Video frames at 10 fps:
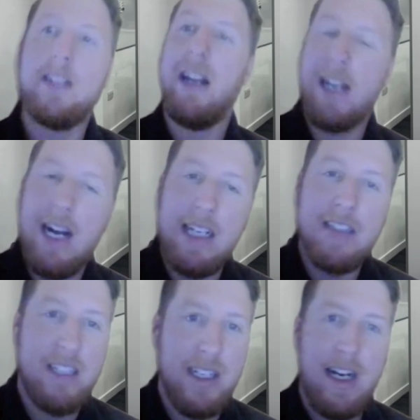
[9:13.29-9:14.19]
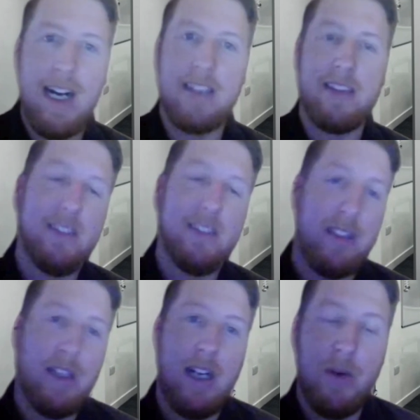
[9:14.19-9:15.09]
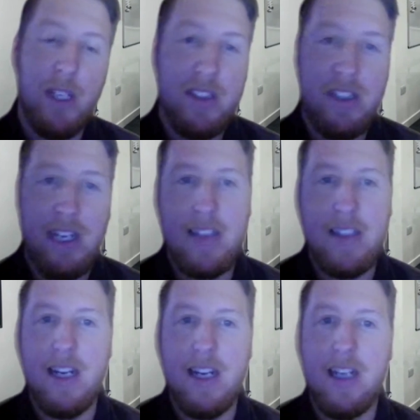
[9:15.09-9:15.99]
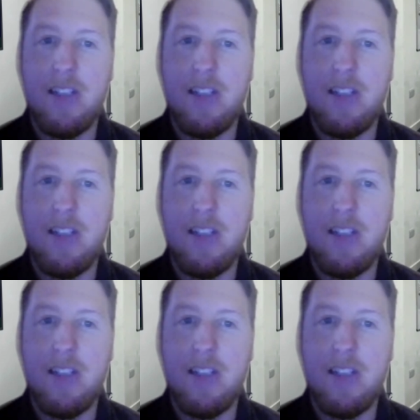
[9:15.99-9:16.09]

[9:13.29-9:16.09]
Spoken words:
they're the guys seeing the hazards and the risk day to day.